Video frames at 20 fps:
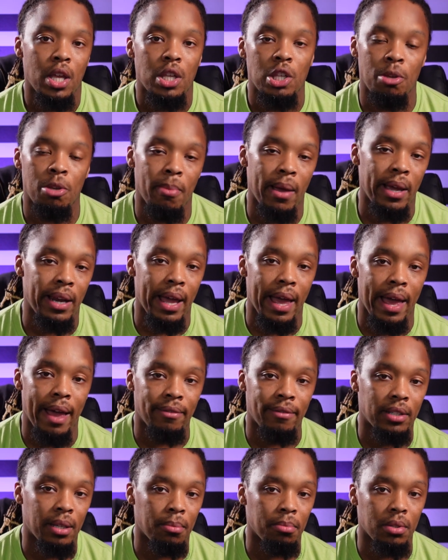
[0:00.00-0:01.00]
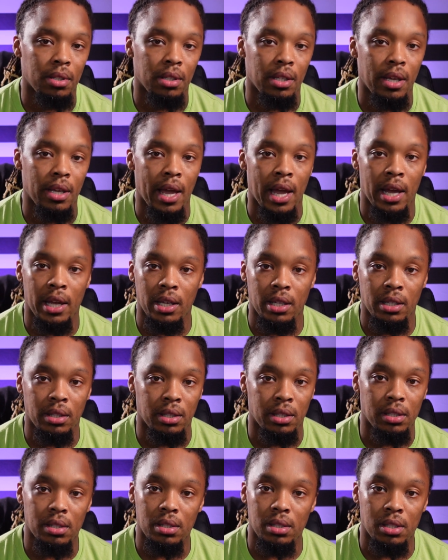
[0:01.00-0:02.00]
You may not have something at
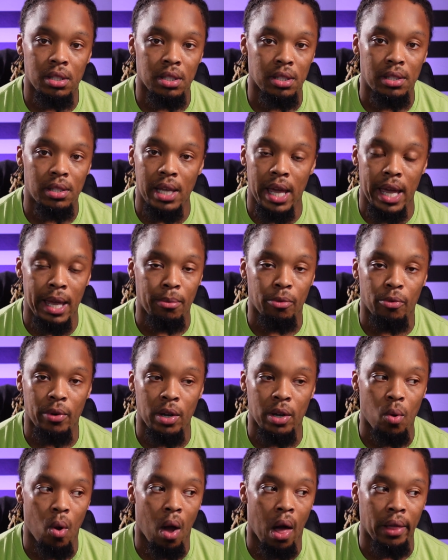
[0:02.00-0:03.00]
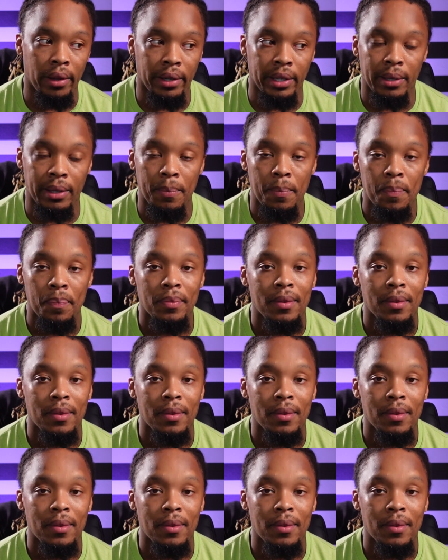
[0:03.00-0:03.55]
the same great quality,